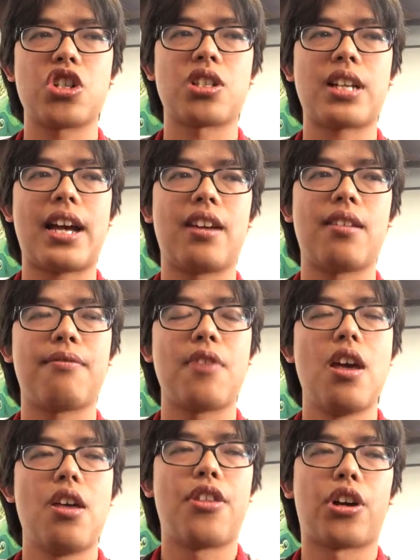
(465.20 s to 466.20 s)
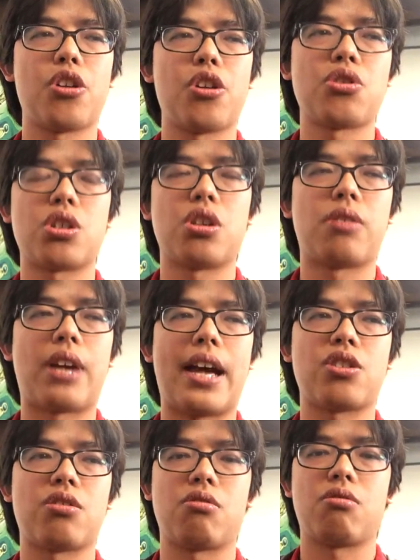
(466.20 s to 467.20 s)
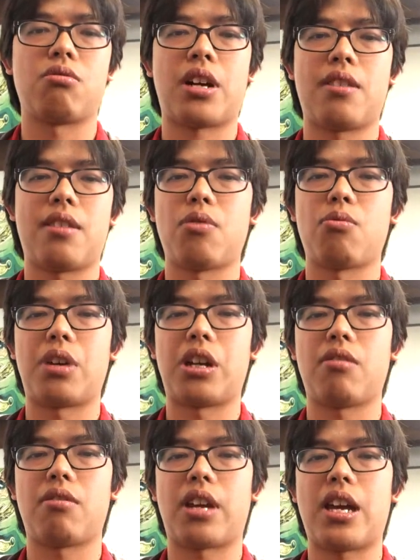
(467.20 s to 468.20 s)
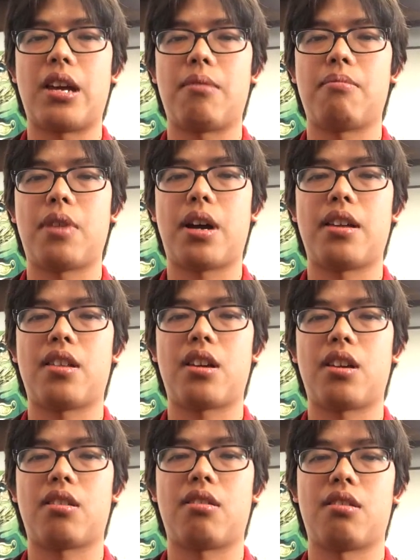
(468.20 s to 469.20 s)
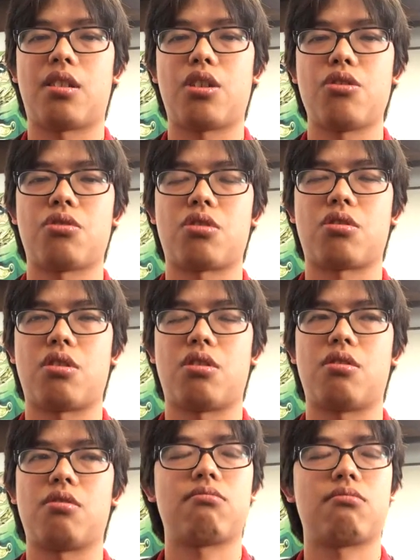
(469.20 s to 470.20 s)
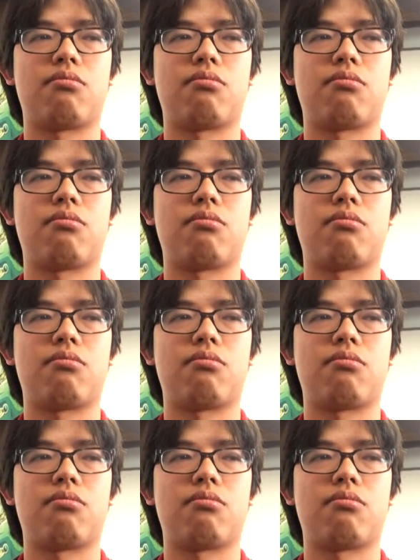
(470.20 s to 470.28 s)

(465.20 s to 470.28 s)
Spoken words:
just kind of the closer you get to kind of the real game, I think the closer,